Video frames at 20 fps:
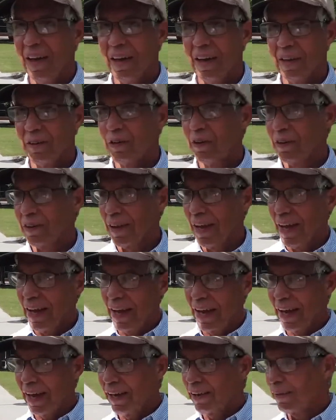And I took
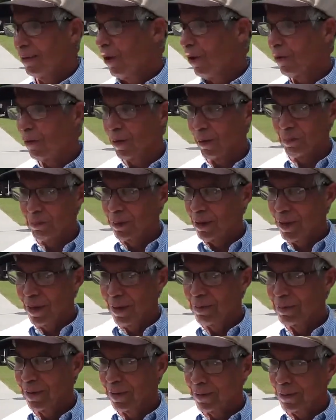that out and all the
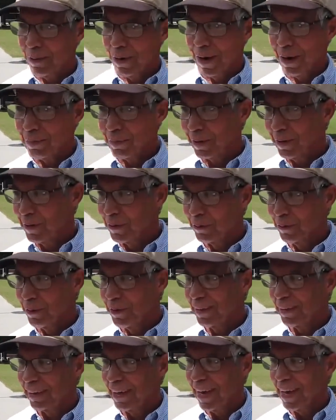plumbing and crap that goes
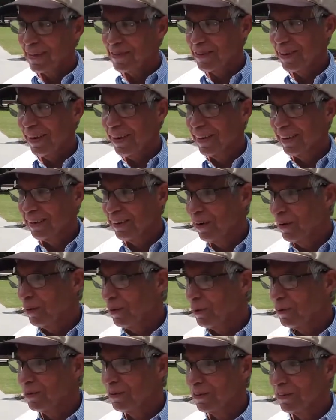with the gas tank and
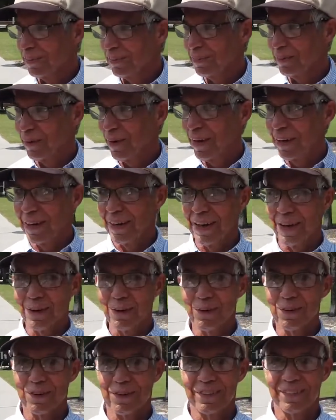hoses and
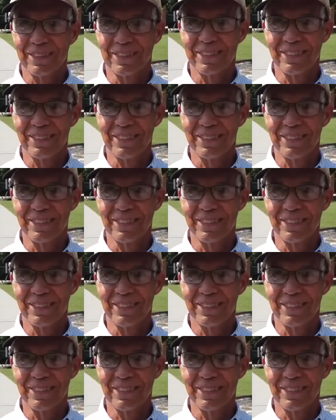radiators,